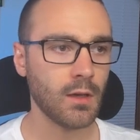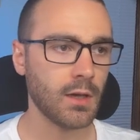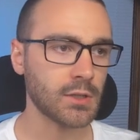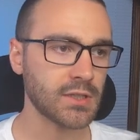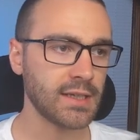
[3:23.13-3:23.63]

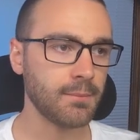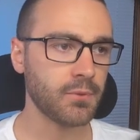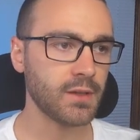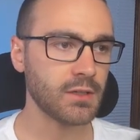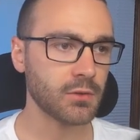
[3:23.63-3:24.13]
I'll
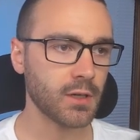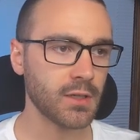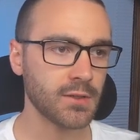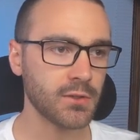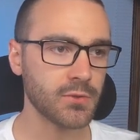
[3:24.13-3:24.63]
keep the
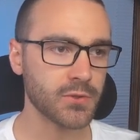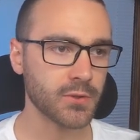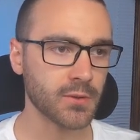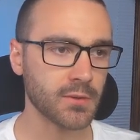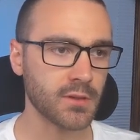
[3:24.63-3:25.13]
created
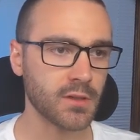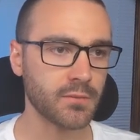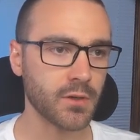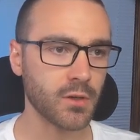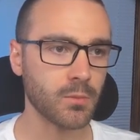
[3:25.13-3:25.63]
user
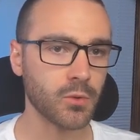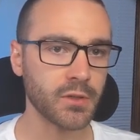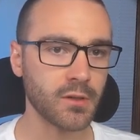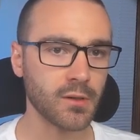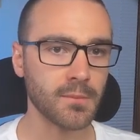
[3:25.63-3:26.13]
variable
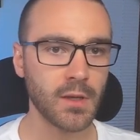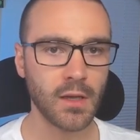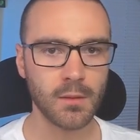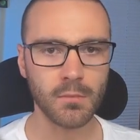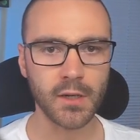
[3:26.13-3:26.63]
here,
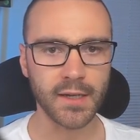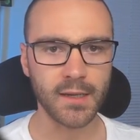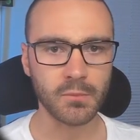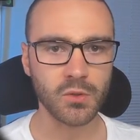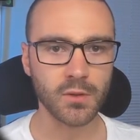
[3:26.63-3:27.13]
but I
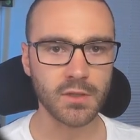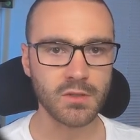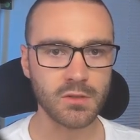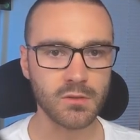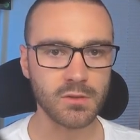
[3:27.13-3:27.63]
am going
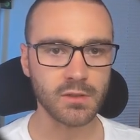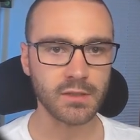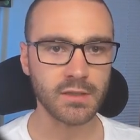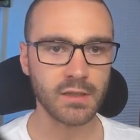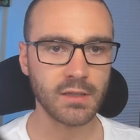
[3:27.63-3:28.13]
to
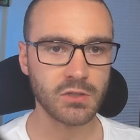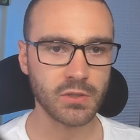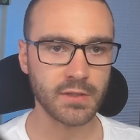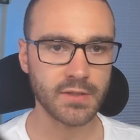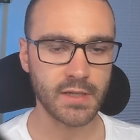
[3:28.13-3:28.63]
delete the
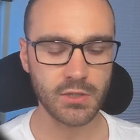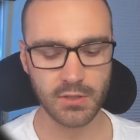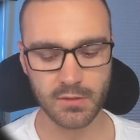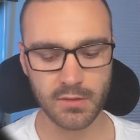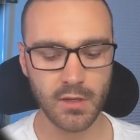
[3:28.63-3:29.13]

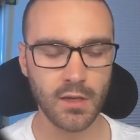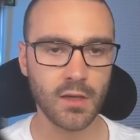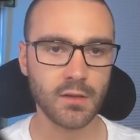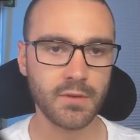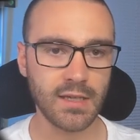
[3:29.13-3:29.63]
initialization
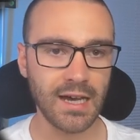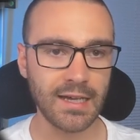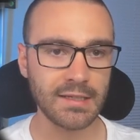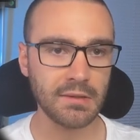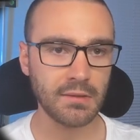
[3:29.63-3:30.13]
of the
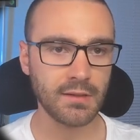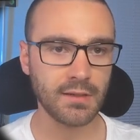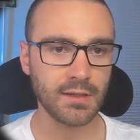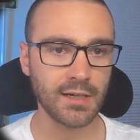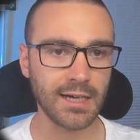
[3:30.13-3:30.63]

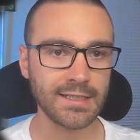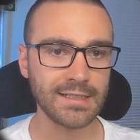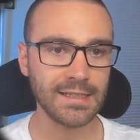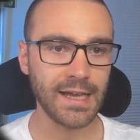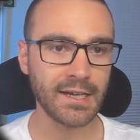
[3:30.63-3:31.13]

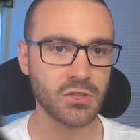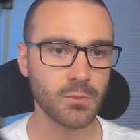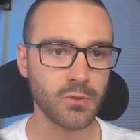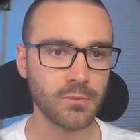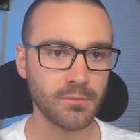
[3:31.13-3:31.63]
ID
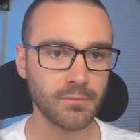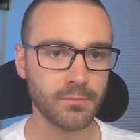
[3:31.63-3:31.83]
attribute.